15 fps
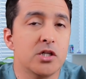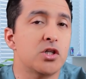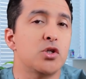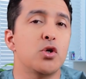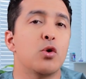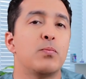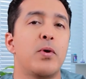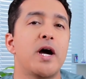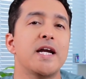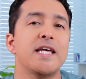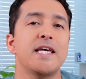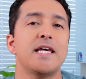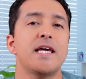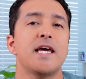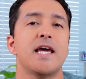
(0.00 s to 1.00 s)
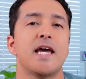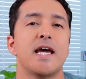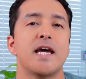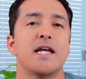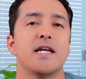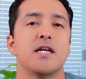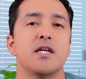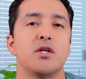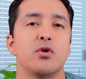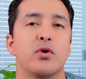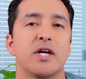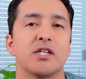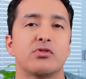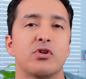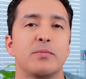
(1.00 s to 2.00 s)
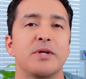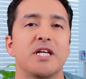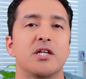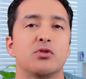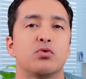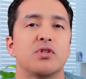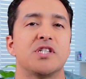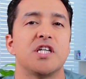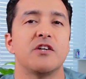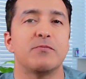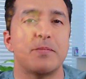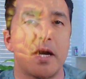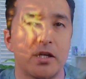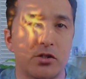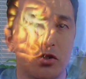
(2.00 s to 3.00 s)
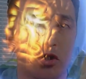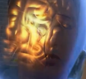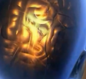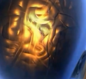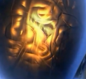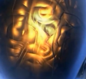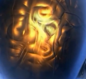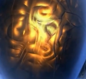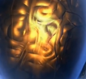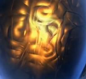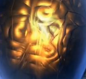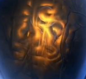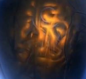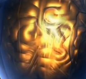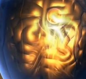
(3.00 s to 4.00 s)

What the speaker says: So your body and your extremities receive messages from your brain